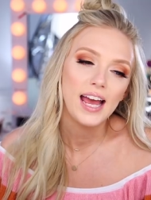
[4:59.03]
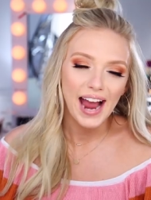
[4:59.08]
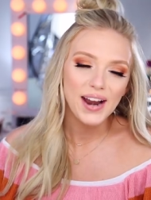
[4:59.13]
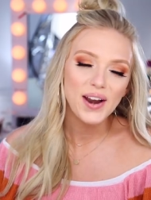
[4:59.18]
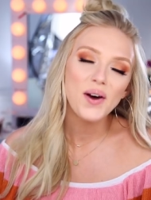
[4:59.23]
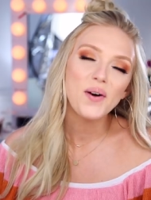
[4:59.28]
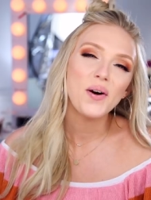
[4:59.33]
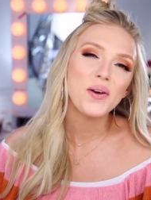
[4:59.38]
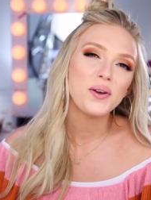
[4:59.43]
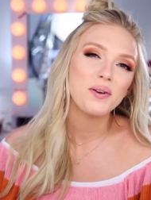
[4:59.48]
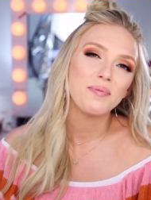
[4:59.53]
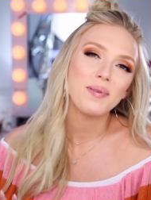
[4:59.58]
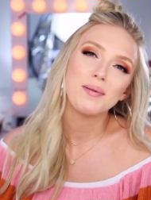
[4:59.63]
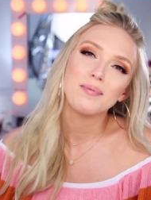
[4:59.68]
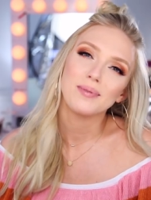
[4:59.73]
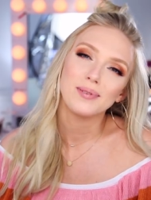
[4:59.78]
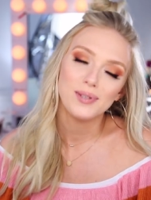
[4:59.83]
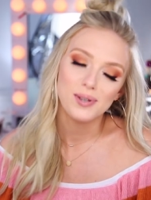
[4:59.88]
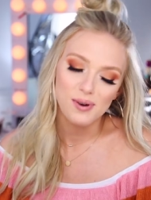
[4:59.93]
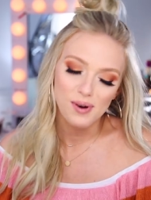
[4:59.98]
I know other
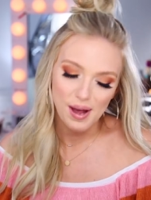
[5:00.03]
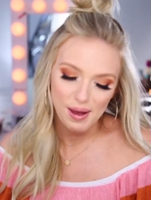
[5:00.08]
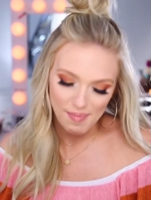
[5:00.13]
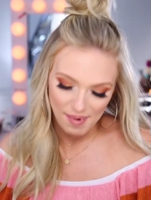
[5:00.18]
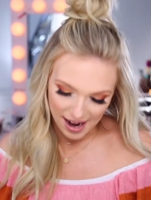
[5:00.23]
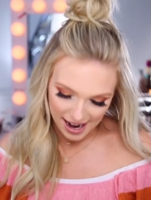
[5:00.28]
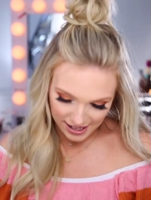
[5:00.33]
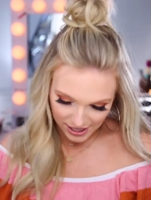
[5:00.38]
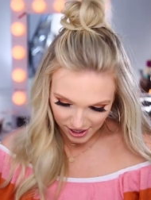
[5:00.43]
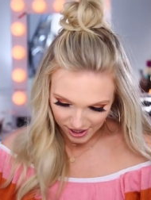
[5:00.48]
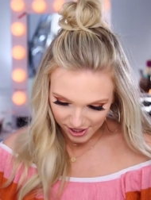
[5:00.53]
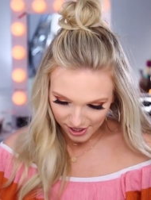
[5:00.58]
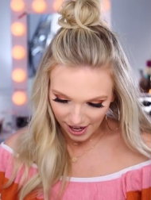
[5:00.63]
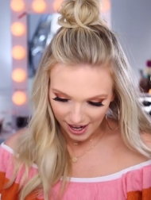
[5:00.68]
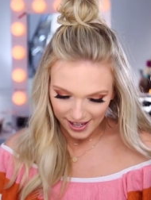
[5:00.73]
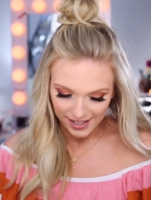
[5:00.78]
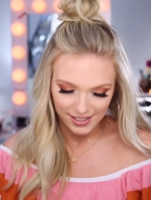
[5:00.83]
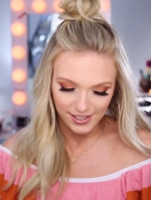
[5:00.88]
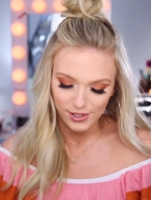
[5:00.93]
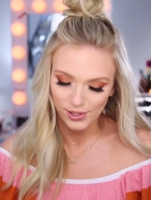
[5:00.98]
people do it, but I just
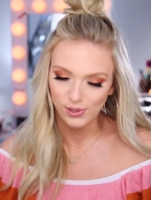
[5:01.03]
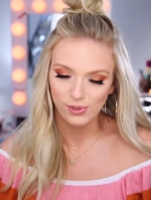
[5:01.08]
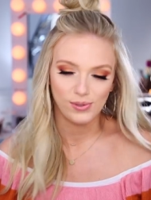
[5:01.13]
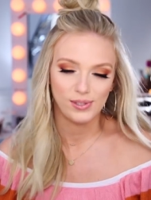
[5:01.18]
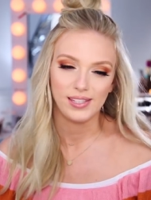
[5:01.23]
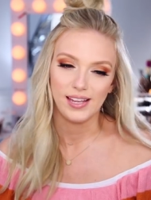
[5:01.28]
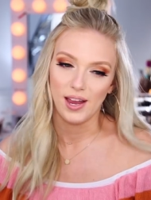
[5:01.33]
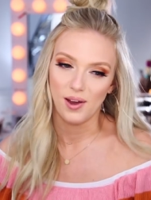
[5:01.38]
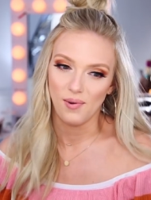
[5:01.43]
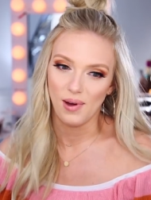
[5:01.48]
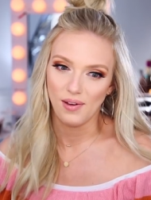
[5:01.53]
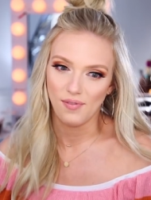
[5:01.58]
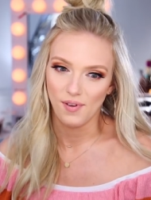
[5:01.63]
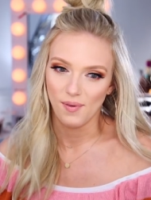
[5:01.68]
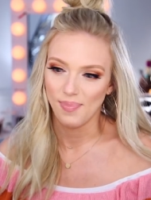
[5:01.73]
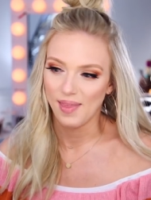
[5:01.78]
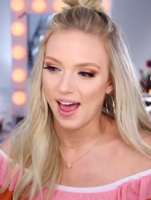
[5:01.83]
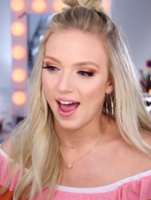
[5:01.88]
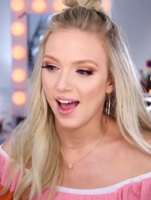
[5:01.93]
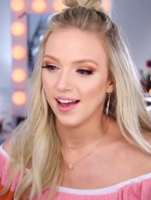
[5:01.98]
tried to stay away
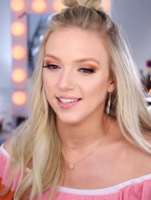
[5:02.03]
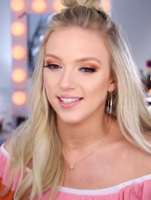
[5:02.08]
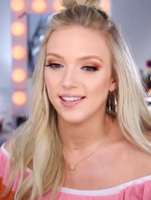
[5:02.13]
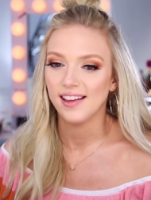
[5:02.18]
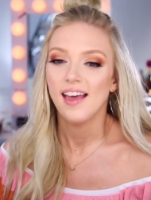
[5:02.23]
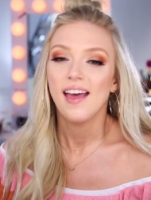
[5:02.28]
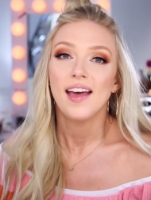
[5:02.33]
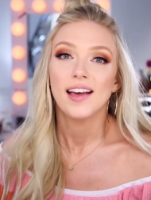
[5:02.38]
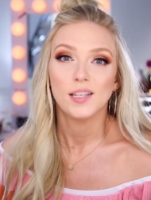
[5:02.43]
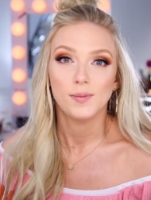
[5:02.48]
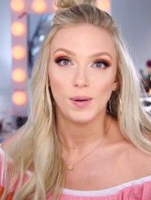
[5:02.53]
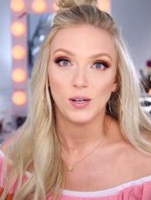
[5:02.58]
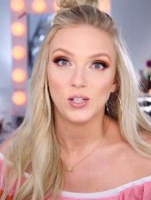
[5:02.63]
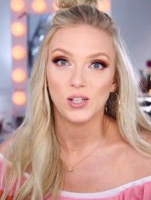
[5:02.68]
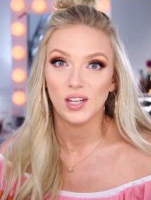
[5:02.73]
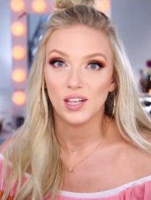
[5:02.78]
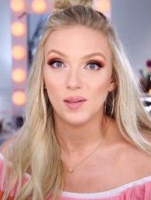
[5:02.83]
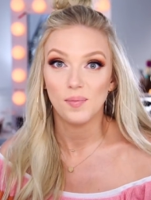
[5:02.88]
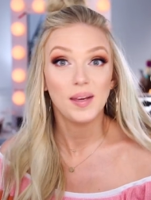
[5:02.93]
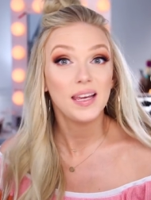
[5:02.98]
from that,
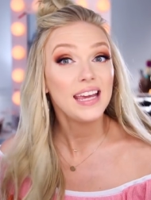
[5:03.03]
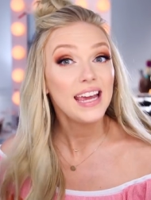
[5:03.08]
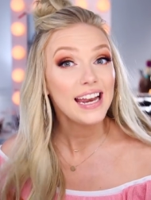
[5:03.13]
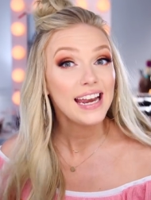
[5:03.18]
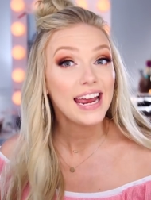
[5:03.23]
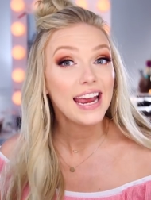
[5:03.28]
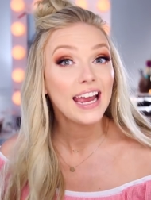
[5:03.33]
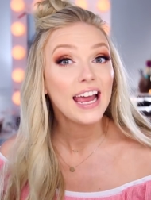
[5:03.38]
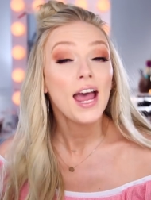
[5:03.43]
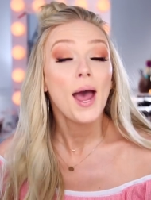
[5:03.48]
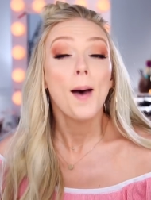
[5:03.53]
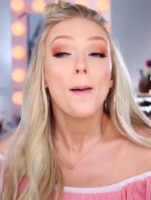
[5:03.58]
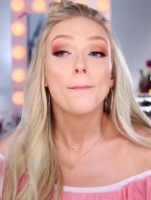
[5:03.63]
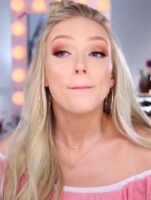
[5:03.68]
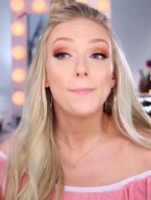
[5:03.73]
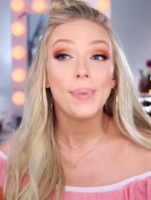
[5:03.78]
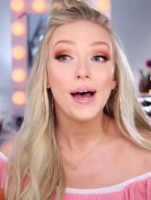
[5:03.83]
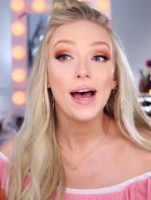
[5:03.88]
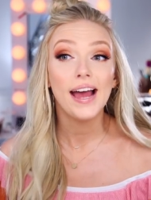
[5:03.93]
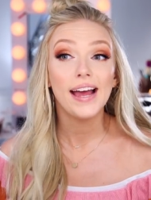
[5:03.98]
especially in the beginning.
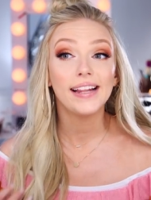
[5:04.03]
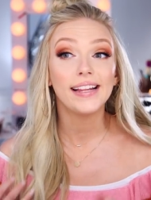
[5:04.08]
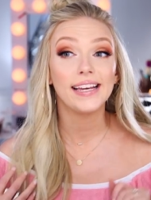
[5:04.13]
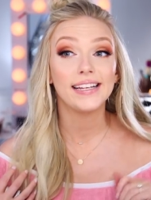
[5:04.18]
But